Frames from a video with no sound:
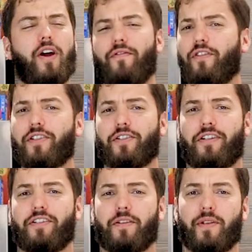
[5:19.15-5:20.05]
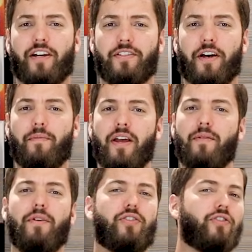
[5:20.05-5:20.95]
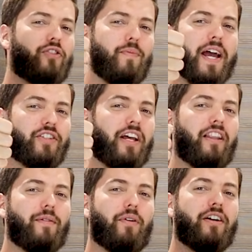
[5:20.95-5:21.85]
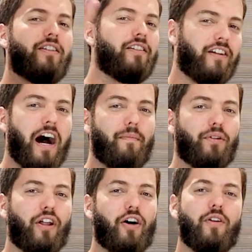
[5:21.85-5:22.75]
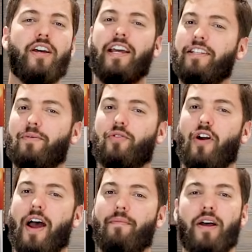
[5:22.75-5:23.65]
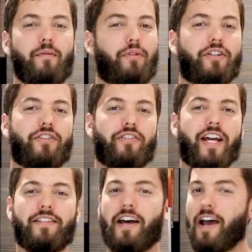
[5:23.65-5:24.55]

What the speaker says: wait for us to cook something else up, make sure you smash that like button, comment below, and subscribe. But until next